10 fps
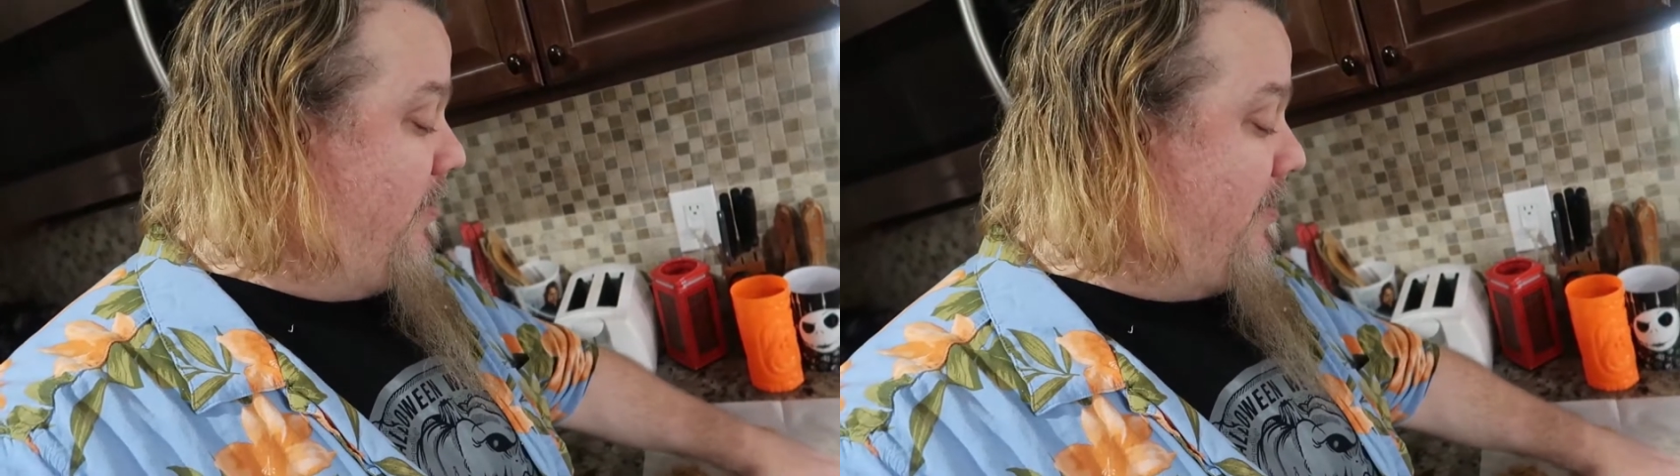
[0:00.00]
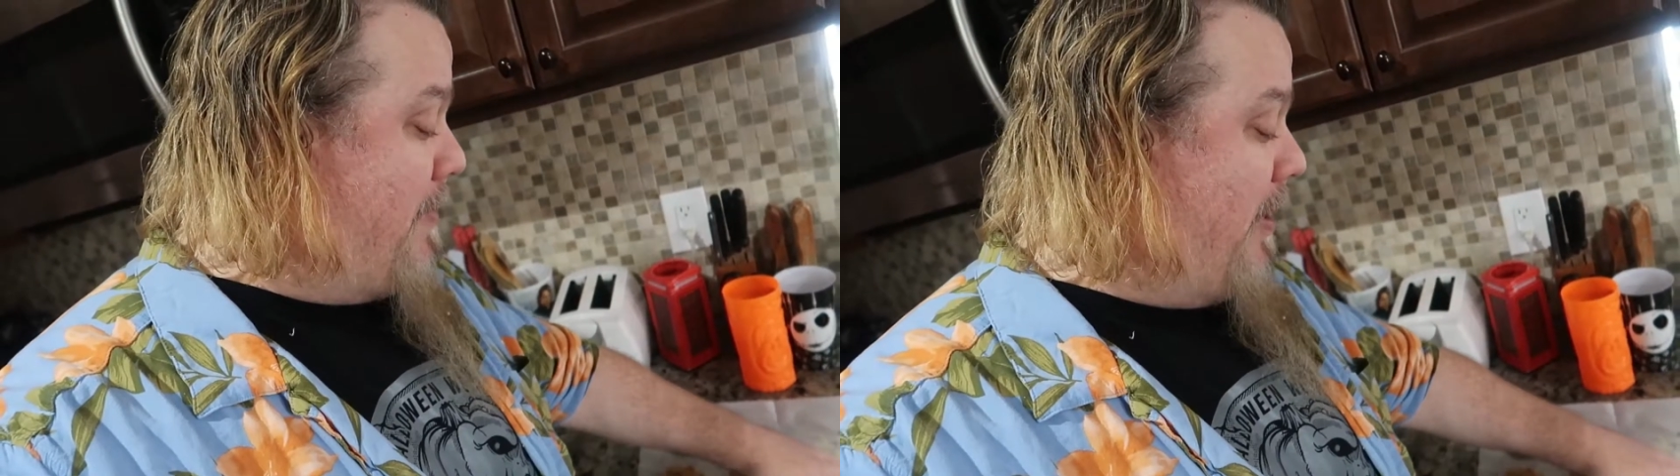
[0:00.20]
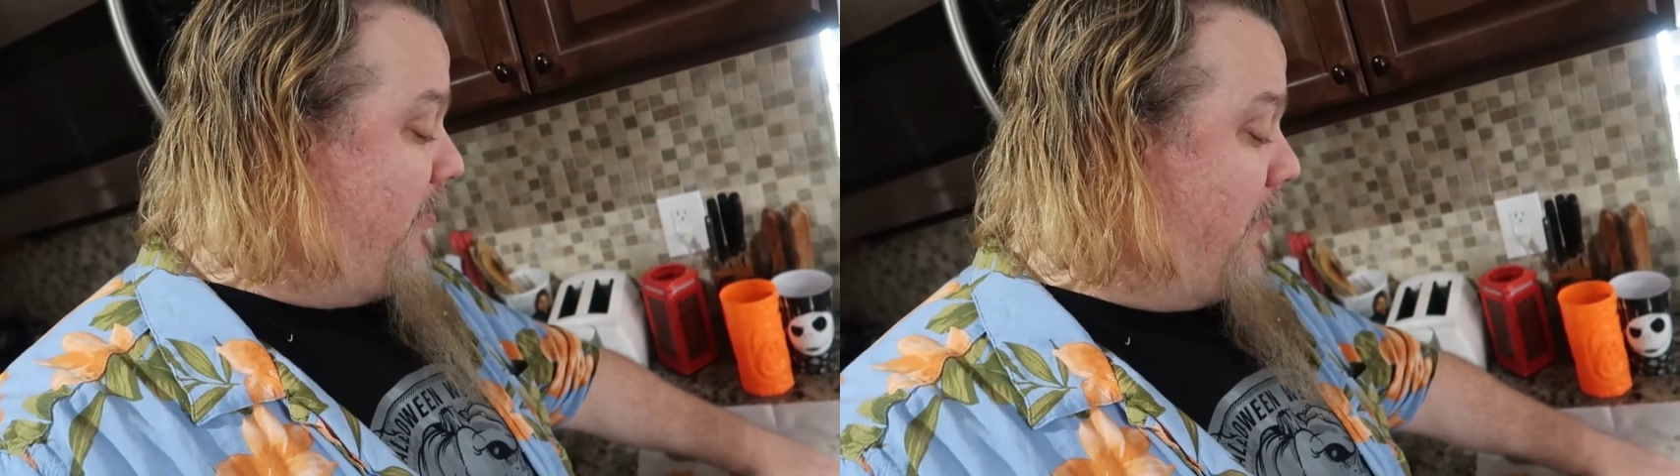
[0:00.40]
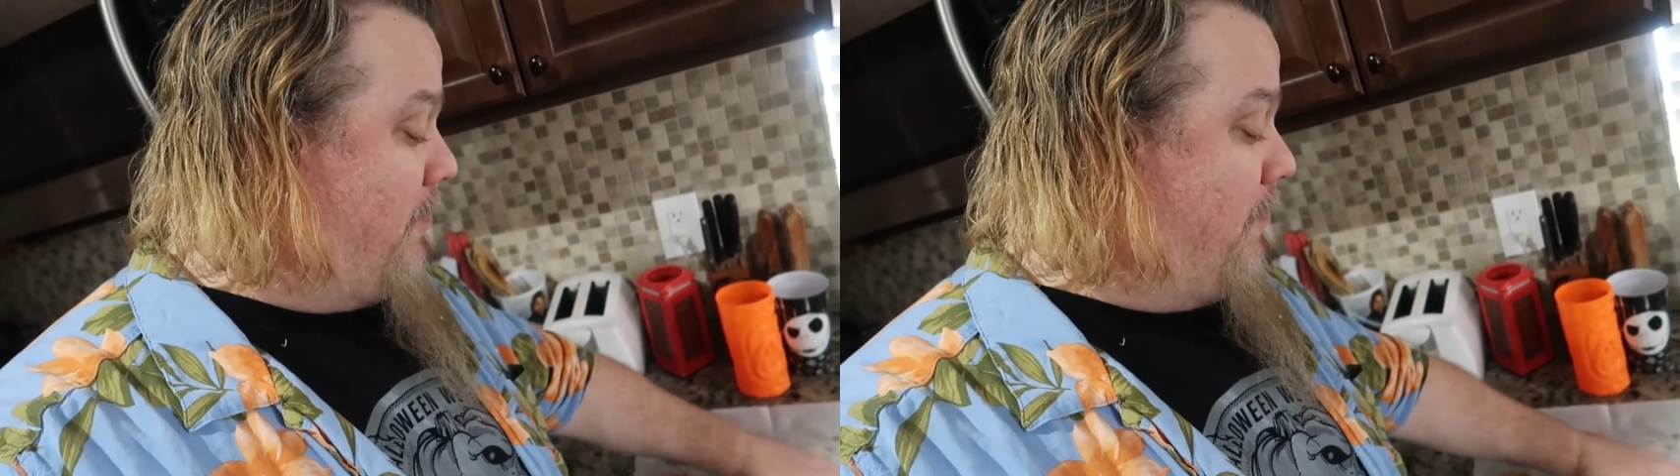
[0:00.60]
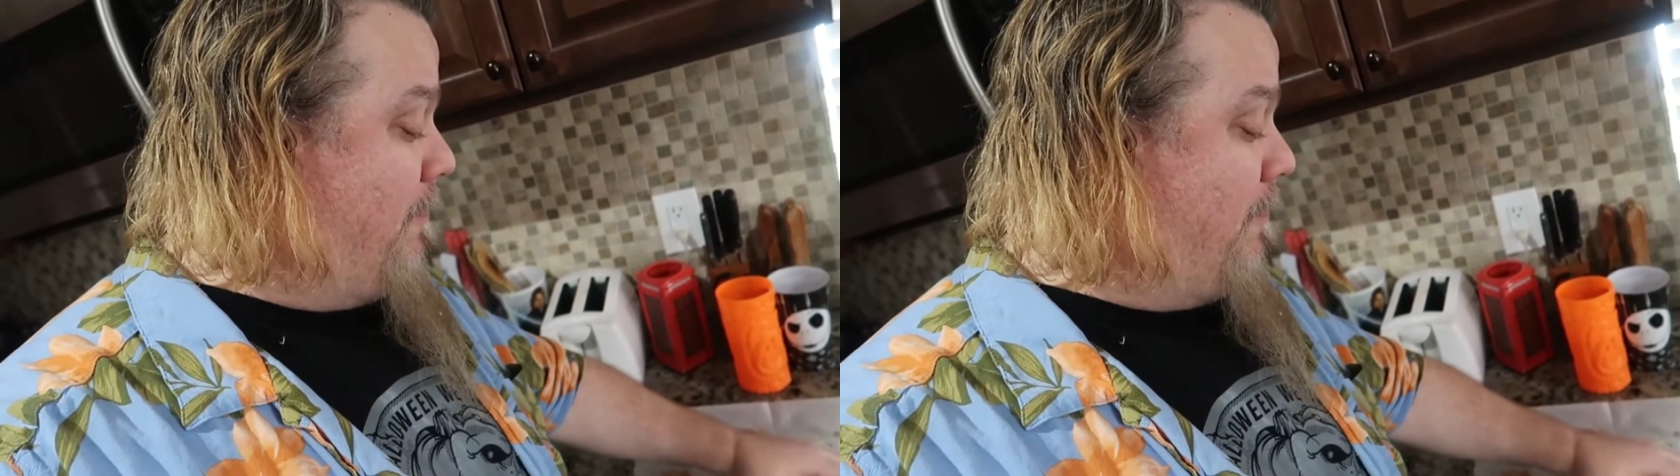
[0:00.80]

It's amazing.